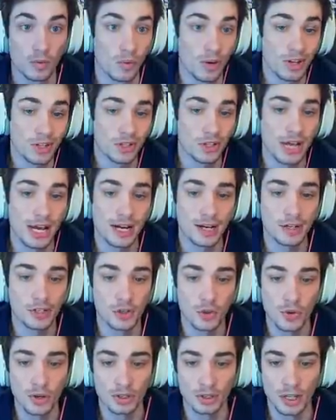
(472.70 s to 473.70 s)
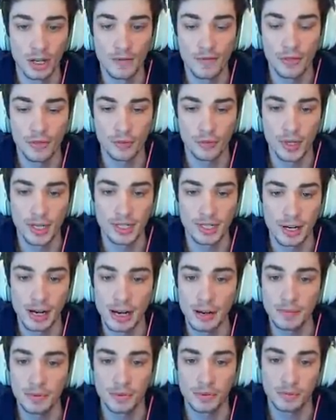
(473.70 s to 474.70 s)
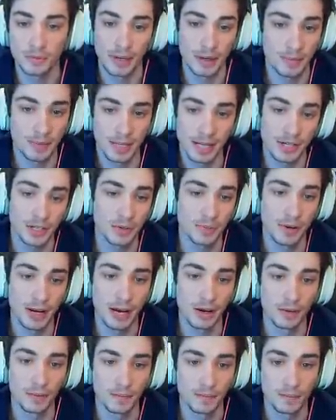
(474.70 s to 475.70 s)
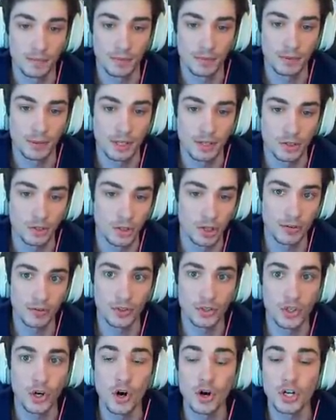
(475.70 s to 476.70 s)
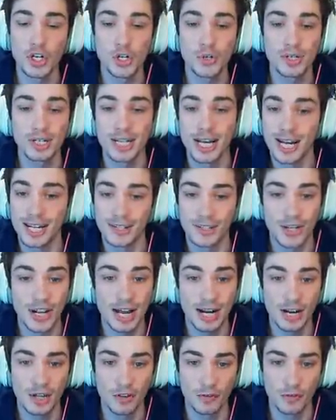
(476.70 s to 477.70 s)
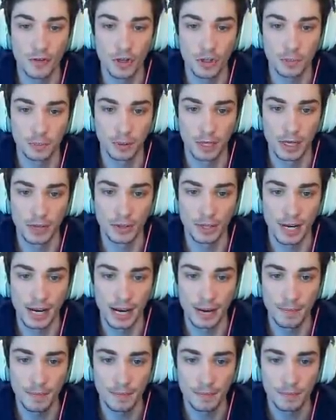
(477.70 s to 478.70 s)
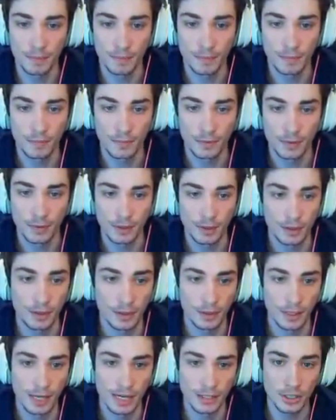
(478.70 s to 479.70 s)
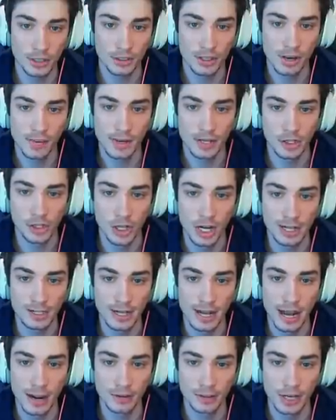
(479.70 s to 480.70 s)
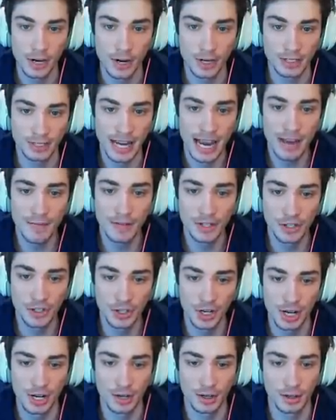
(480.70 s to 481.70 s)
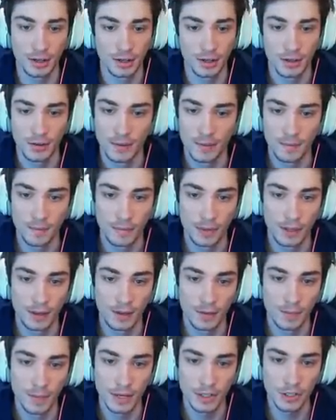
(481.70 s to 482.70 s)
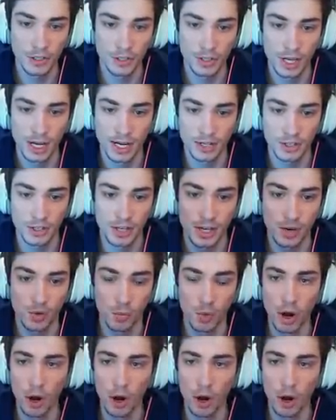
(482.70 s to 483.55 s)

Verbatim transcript: Want to sack Jordan Love three times? That's about as good of a start as you can get. Sack on the first play of the game. As that's going to be a check down. Derek Davidson misses the hit stick.